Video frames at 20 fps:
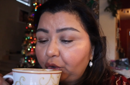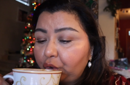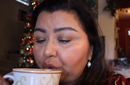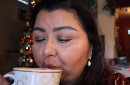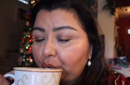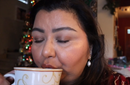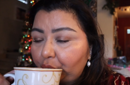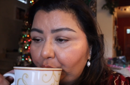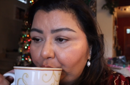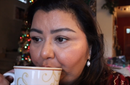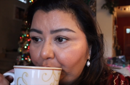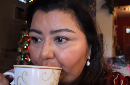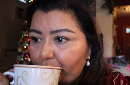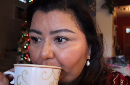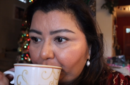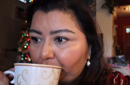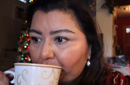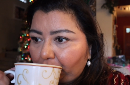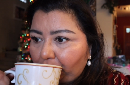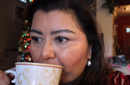
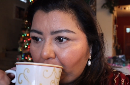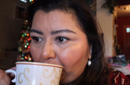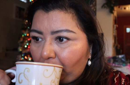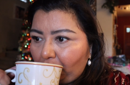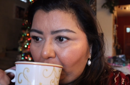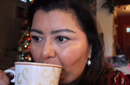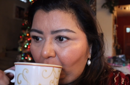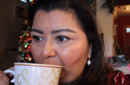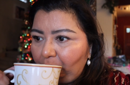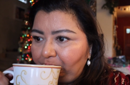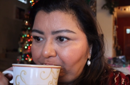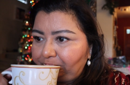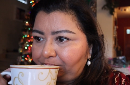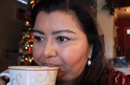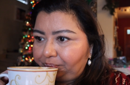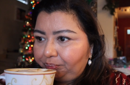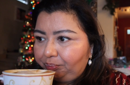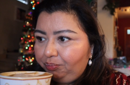Nobody speaks.